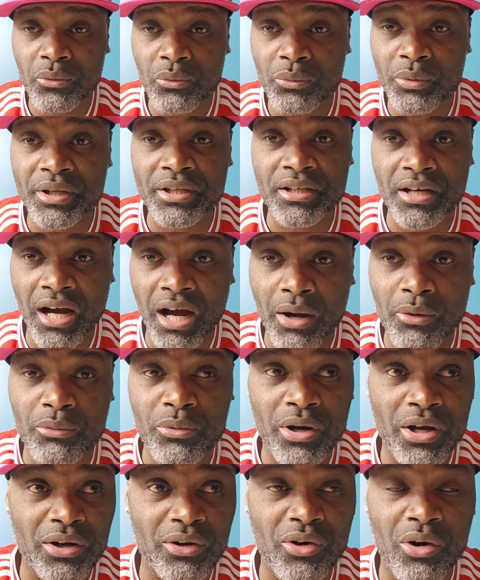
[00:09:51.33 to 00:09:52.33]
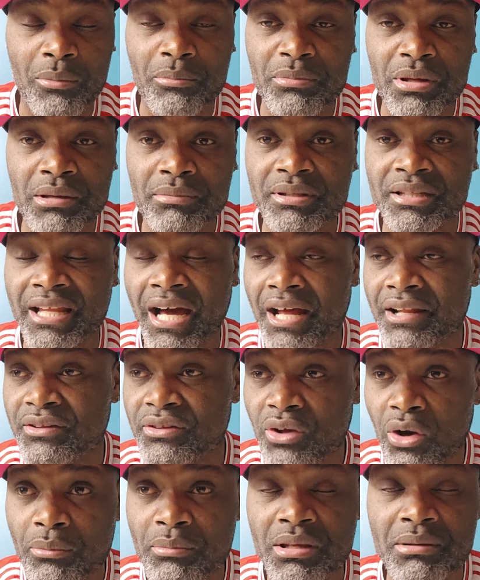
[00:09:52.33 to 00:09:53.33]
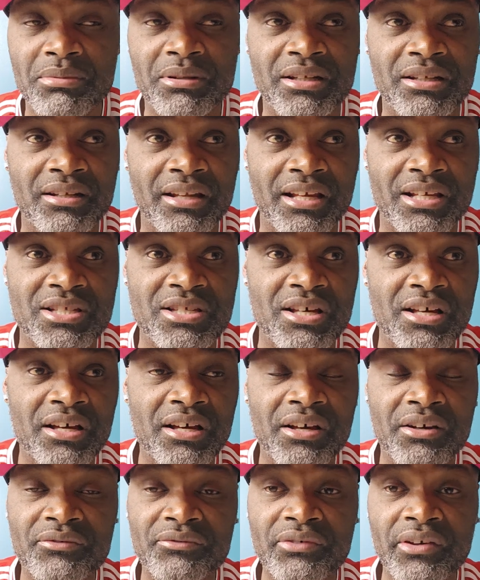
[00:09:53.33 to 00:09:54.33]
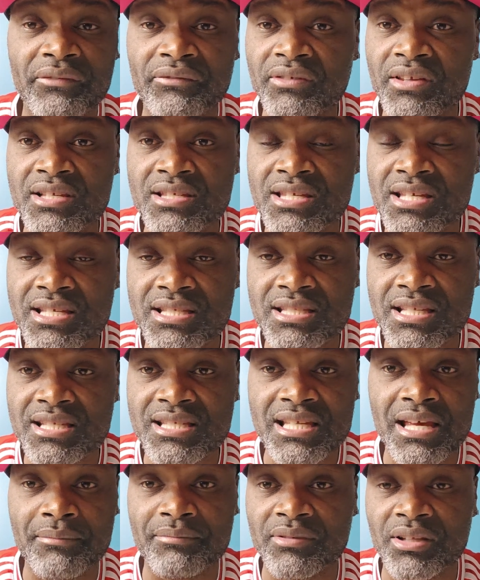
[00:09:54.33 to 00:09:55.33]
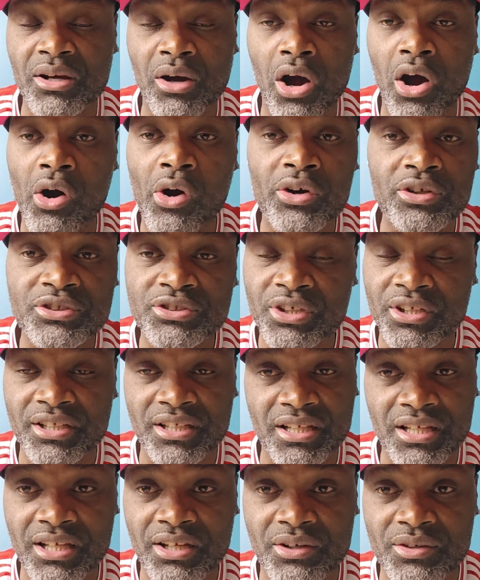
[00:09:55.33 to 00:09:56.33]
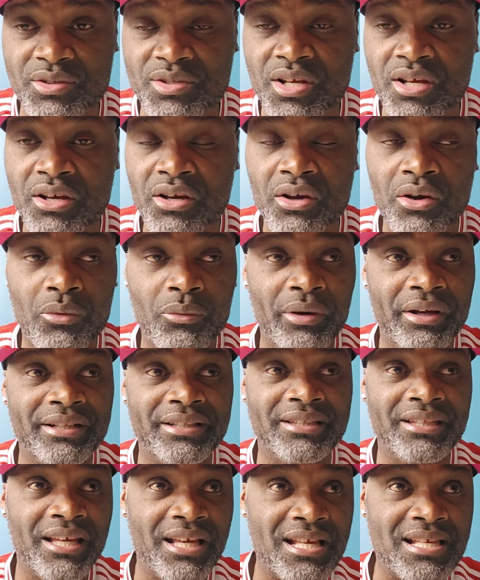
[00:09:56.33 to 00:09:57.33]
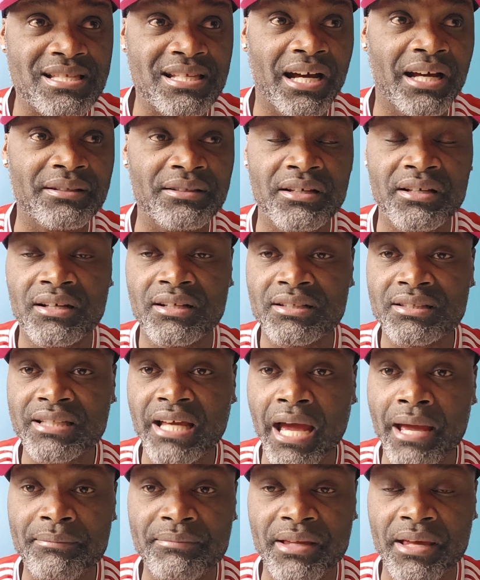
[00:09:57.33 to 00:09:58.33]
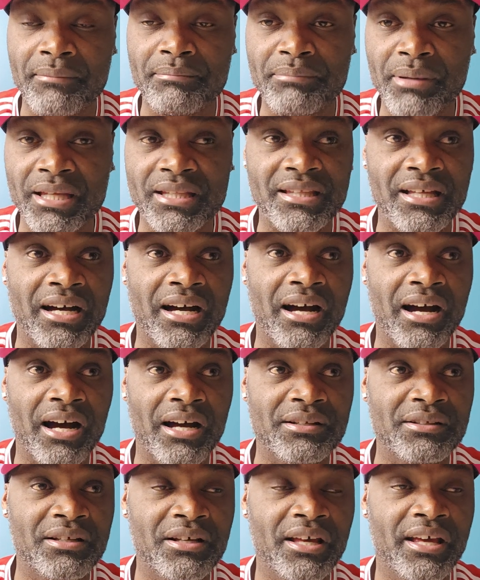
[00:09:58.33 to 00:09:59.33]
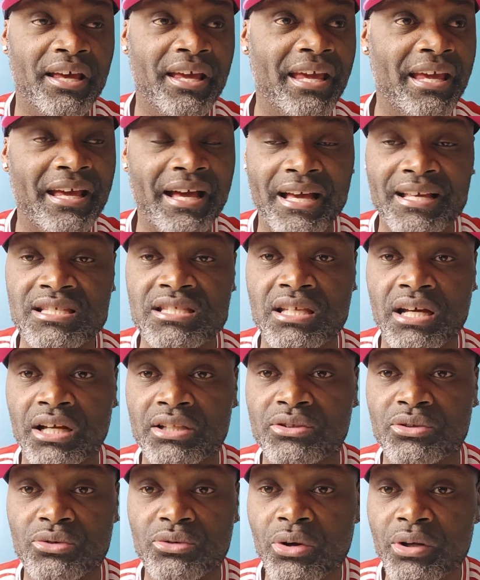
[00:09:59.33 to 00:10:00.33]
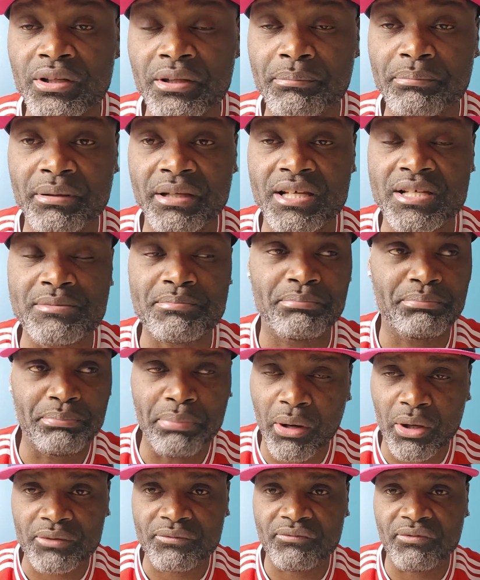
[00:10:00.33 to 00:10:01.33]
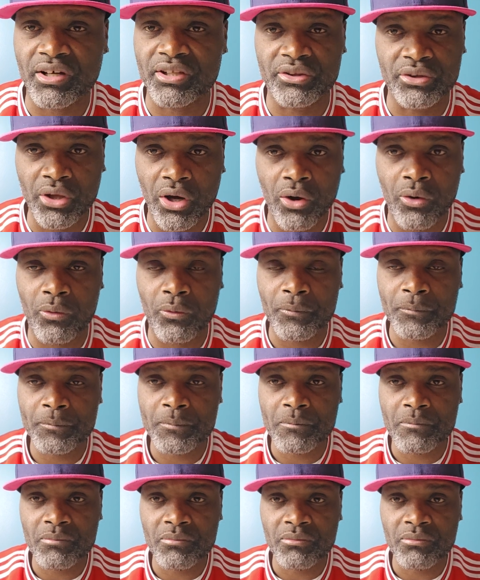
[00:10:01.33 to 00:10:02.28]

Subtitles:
win a World Cup. Maybe not. No, maybe the next 50, 60, 70 or 100 years when things and time get better and AI start to run the place. But for now,